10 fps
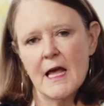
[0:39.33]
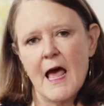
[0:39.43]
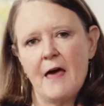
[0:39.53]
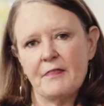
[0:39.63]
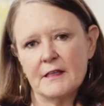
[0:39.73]

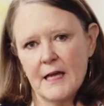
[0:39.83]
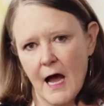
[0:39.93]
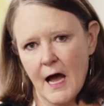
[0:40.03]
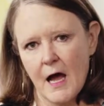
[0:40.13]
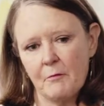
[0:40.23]
At the
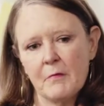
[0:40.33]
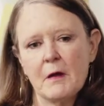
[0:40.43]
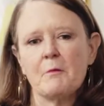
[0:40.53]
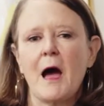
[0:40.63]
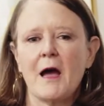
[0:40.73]
time,
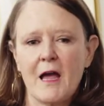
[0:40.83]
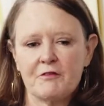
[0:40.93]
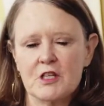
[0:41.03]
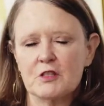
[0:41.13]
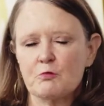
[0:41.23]
I
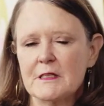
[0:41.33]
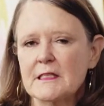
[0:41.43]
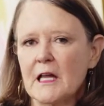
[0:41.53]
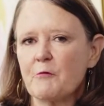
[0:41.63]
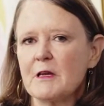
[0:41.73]
have just
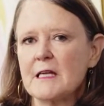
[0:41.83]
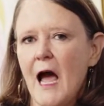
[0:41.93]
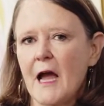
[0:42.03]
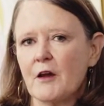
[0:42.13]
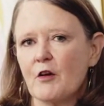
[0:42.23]
recently
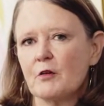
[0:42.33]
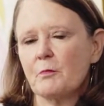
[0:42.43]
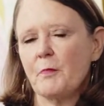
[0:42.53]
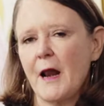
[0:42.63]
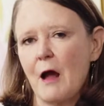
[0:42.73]
retired,
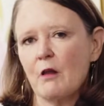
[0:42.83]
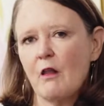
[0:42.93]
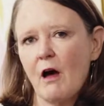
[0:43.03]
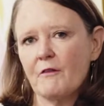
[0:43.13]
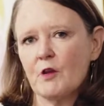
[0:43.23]
but I
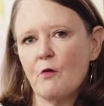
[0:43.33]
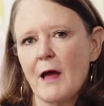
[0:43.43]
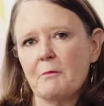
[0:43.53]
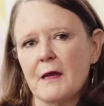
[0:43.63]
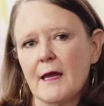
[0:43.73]
love
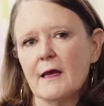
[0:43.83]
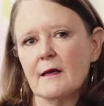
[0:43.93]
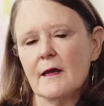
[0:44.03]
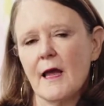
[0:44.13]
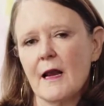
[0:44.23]
UAB,
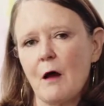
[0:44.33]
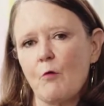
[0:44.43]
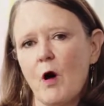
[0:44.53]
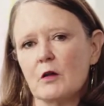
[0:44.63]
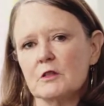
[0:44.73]
and I
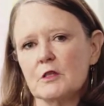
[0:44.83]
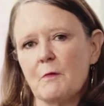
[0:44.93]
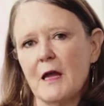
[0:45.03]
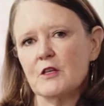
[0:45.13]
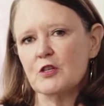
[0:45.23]
want to
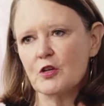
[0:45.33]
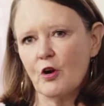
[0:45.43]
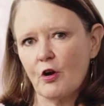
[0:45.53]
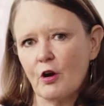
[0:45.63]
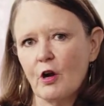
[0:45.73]
make
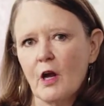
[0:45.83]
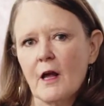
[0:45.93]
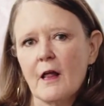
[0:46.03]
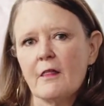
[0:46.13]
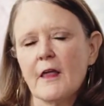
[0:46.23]
sure
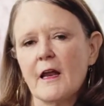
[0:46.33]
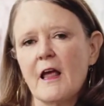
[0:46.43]
that